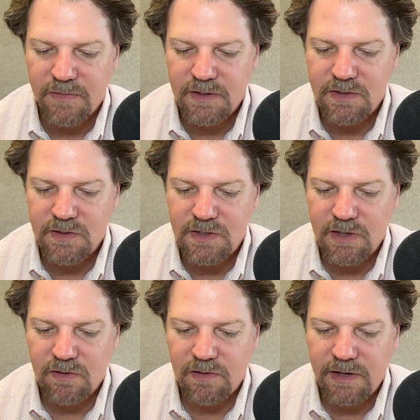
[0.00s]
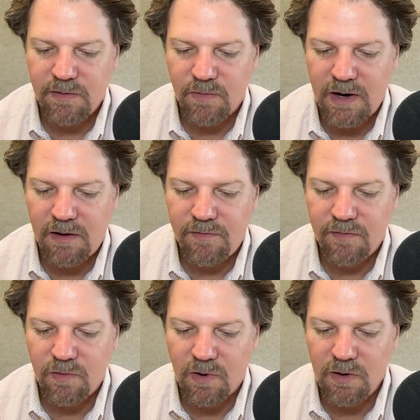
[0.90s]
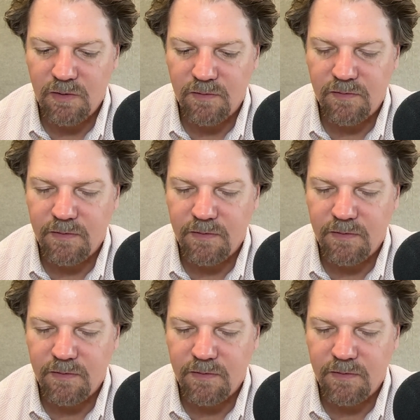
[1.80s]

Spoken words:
Sincerely, Ralph Grove."